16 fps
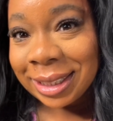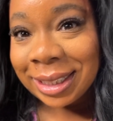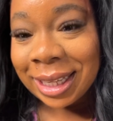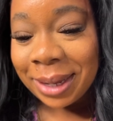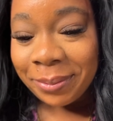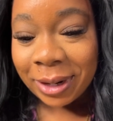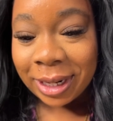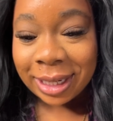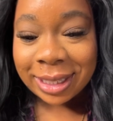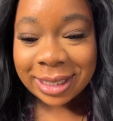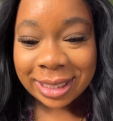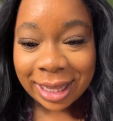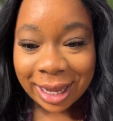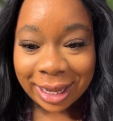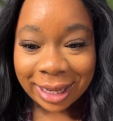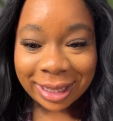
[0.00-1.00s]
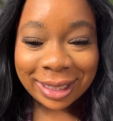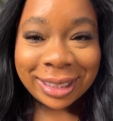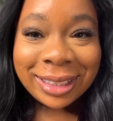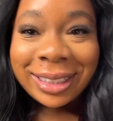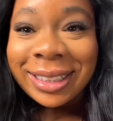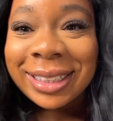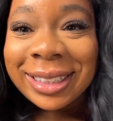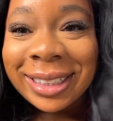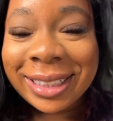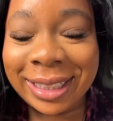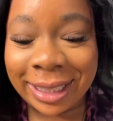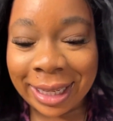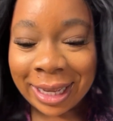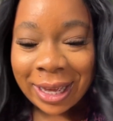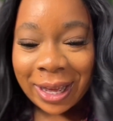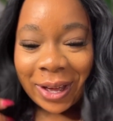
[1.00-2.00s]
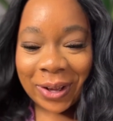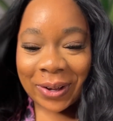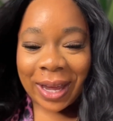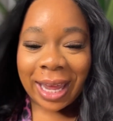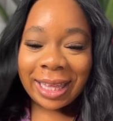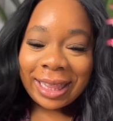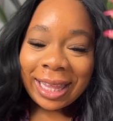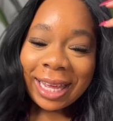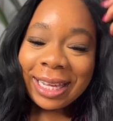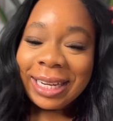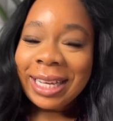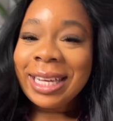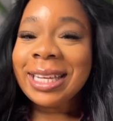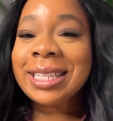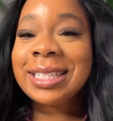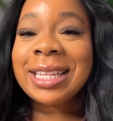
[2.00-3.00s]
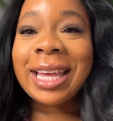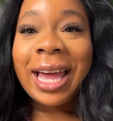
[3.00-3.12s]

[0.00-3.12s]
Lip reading: I'm ready to slay. Okay, ladies,